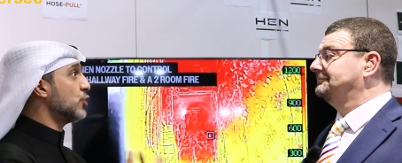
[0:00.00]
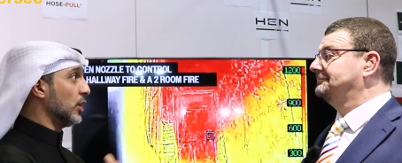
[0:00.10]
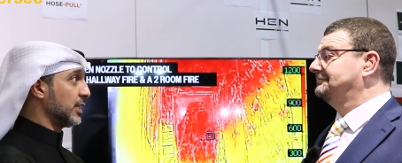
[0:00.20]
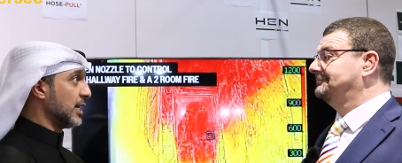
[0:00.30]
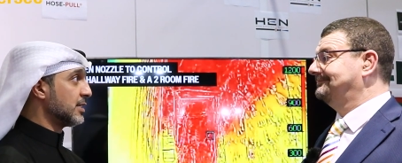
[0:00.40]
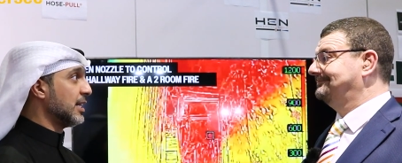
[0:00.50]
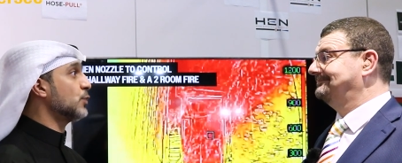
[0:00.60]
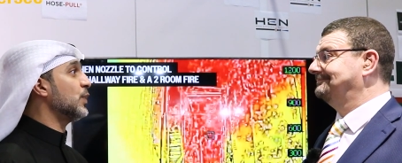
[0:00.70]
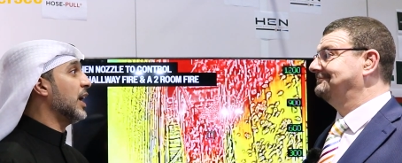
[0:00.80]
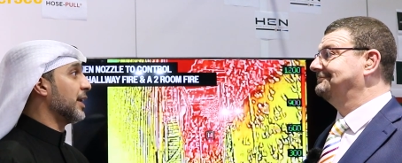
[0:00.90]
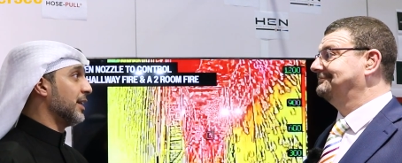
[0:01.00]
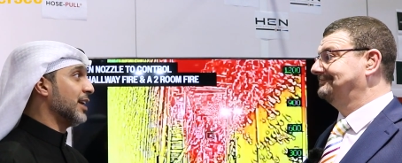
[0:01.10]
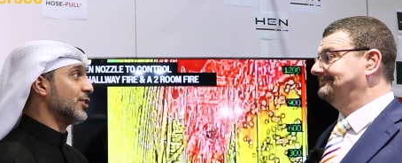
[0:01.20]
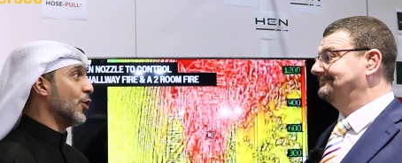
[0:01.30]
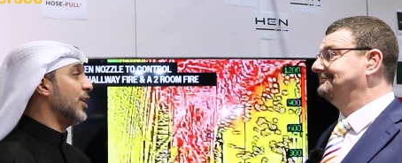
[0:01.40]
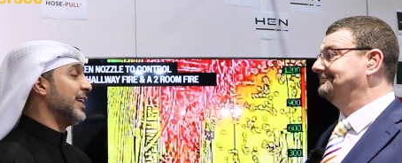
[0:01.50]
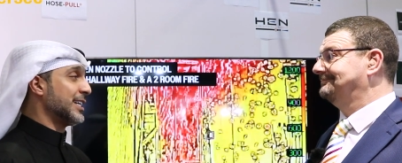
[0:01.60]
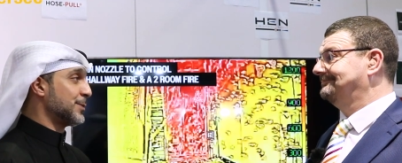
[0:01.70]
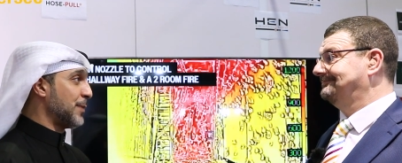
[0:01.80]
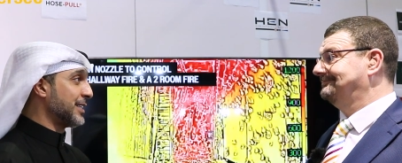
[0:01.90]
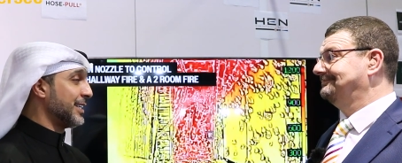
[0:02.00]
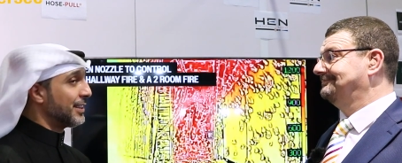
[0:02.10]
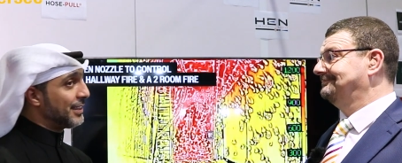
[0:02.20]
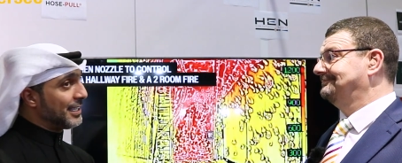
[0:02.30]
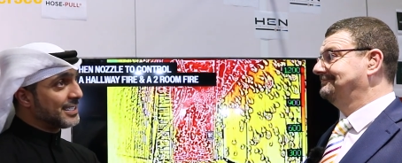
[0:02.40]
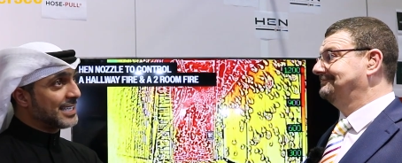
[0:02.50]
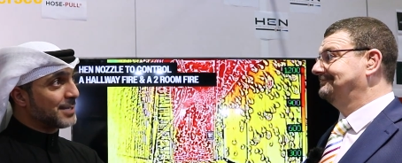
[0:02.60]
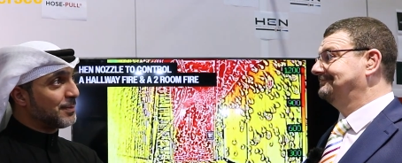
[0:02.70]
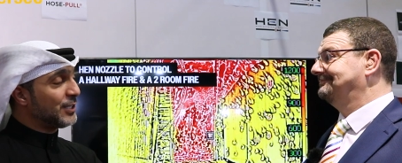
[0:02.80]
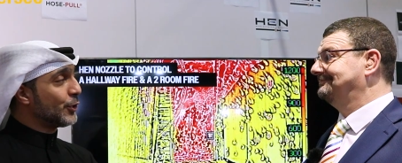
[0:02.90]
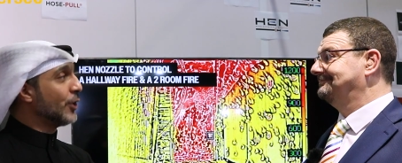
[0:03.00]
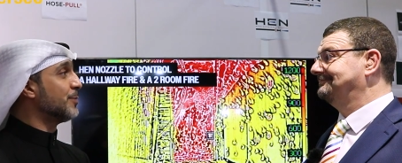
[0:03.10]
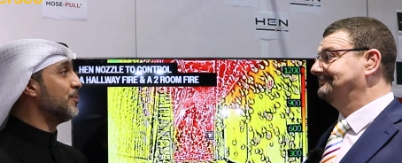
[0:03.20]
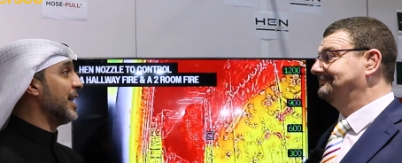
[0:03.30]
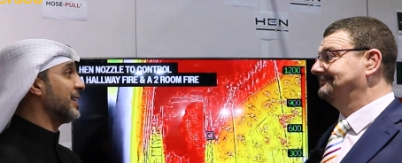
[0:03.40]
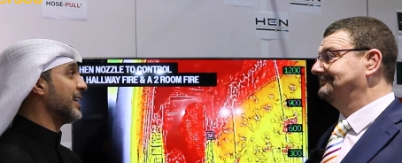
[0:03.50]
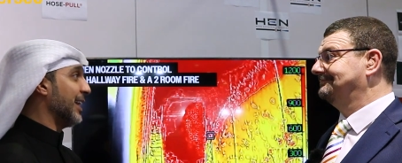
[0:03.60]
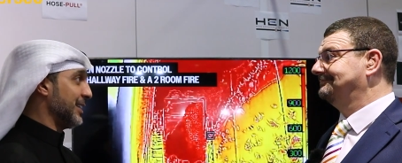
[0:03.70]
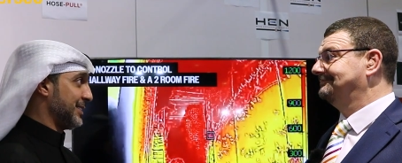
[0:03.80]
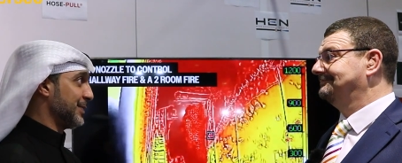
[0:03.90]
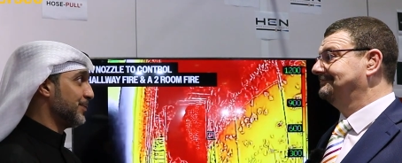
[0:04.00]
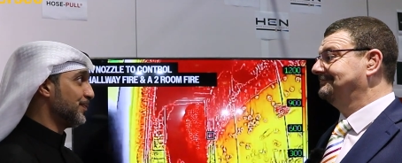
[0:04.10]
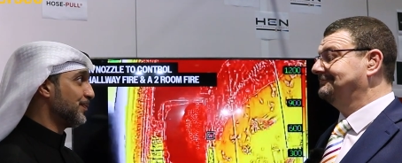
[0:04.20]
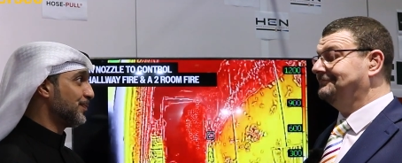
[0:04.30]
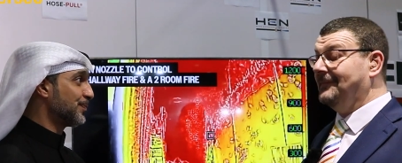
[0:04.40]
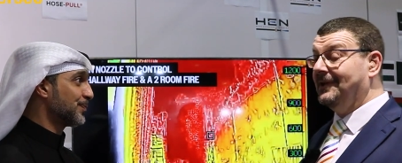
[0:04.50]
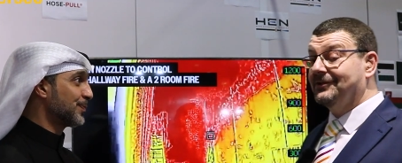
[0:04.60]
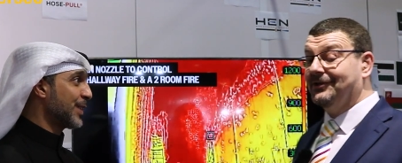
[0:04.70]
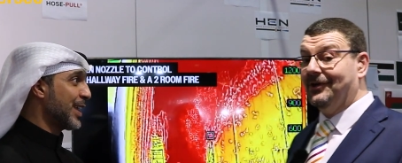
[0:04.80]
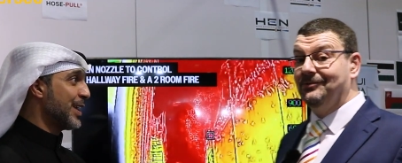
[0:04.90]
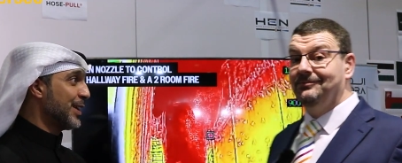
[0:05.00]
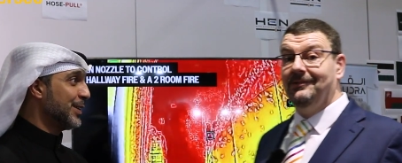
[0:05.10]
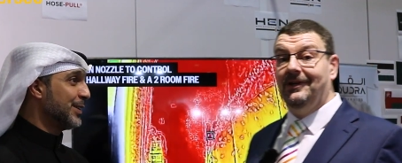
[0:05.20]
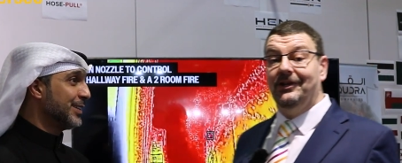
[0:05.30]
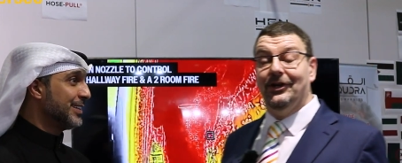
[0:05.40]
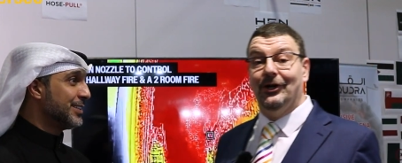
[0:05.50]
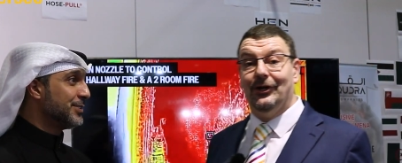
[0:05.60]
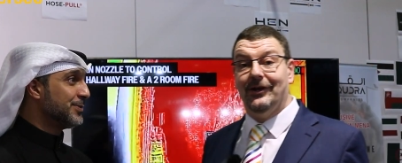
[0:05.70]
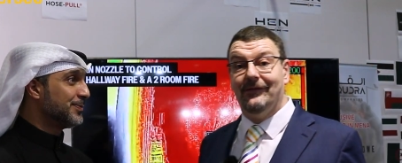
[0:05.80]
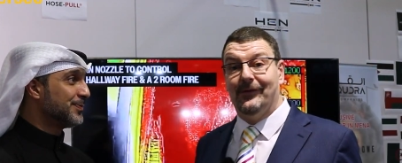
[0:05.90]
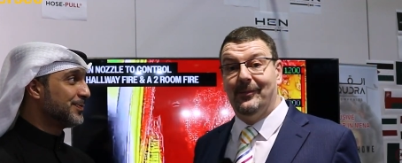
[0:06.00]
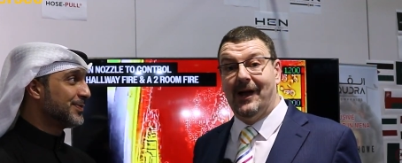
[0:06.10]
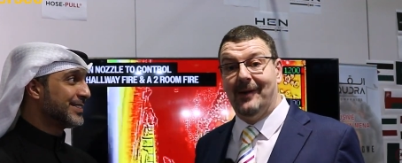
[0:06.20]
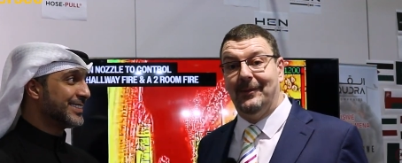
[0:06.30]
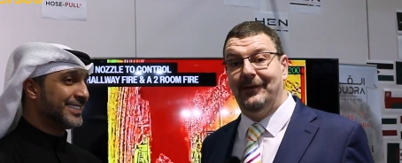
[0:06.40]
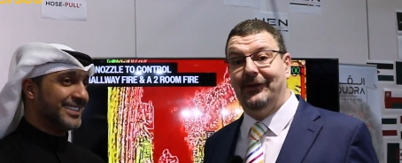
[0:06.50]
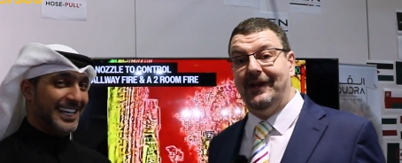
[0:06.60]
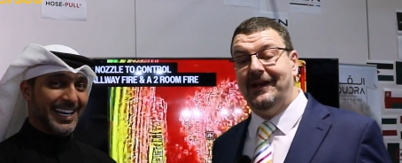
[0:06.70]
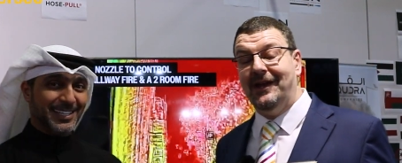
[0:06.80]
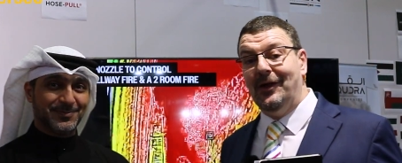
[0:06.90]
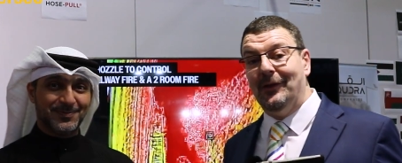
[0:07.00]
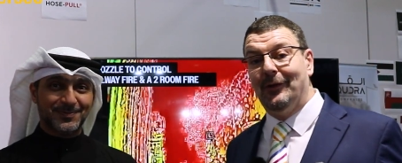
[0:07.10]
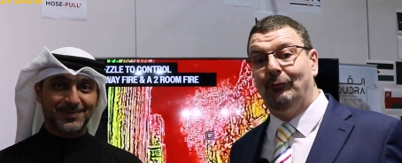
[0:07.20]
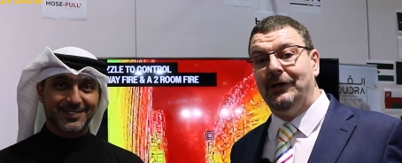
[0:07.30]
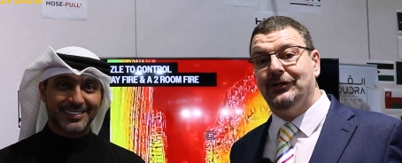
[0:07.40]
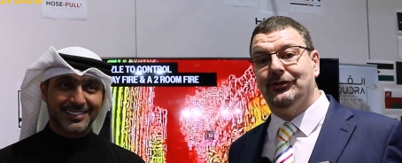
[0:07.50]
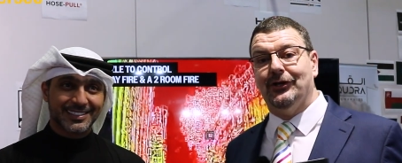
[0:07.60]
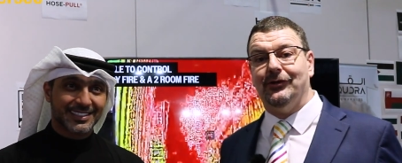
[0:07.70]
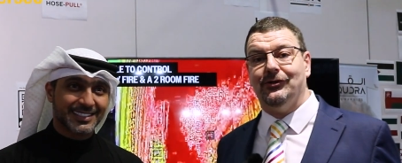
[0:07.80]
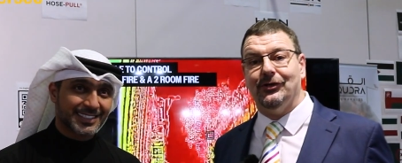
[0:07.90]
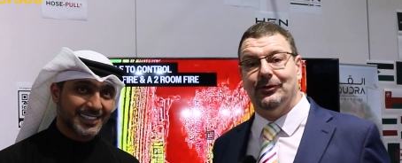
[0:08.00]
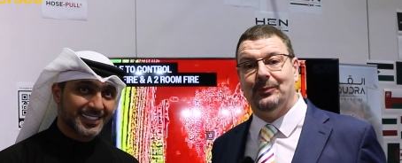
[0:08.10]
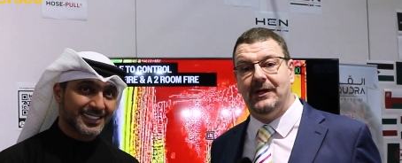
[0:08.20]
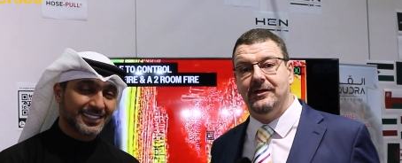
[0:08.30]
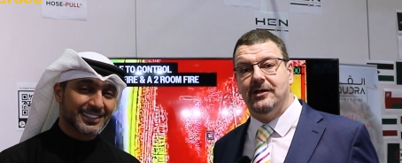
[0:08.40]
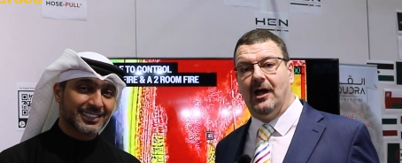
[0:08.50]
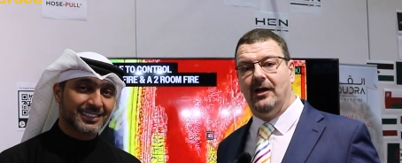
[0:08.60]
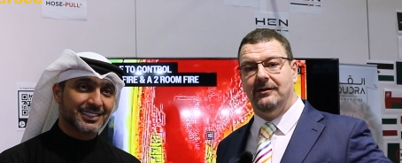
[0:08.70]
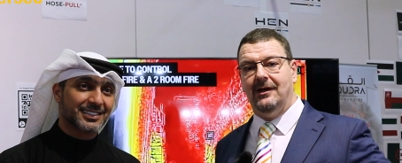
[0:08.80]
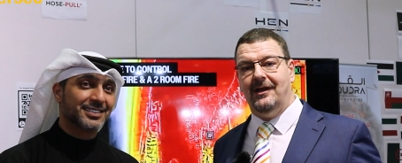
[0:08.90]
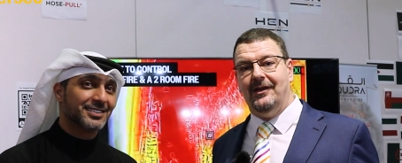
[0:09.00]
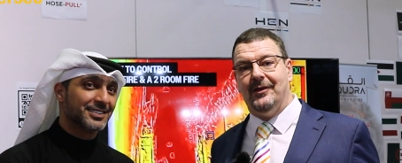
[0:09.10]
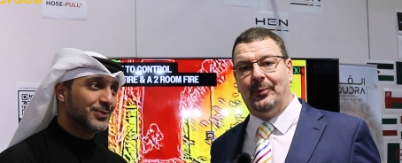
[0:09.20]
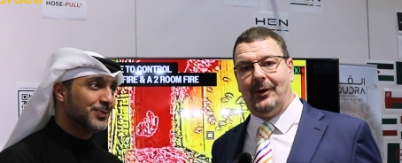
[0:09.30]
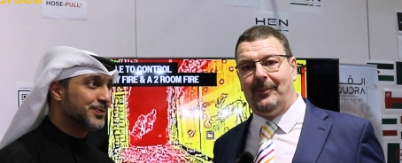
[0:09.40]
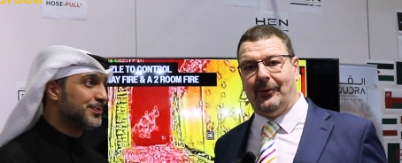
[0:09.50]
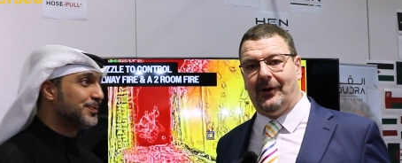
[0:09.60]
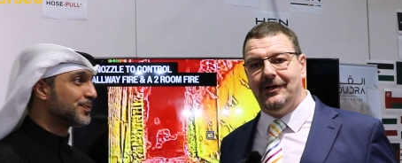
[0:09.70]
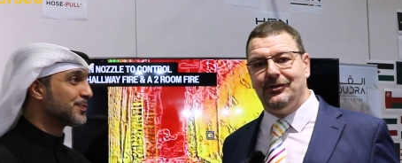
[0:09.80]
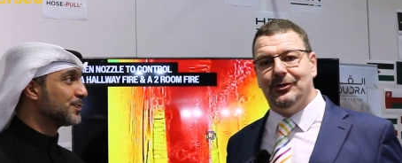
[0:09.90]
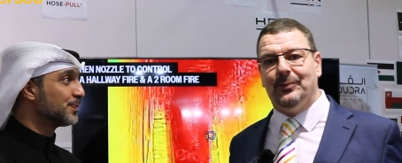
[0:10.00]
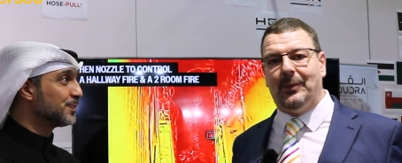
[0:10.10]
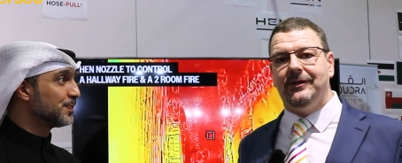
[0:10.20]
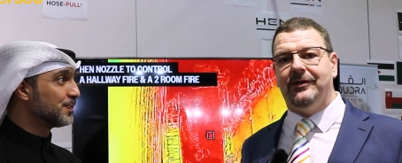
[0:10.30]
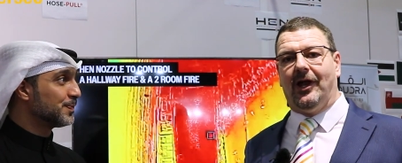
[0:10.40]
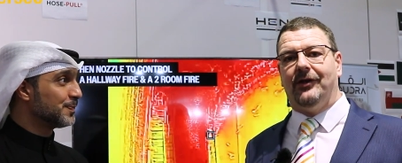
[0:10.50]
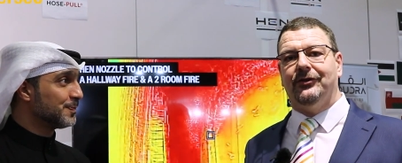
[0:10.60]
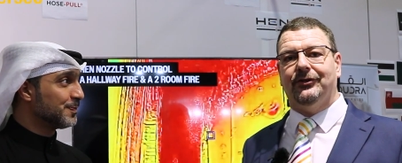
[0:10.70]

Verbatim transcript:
Speaker 1: told us that we are not only expecting this is, has been told them by the clients
Speaker 2: so you heard it from Mohammed. The, yeah. the research has been done, the preparation has been done,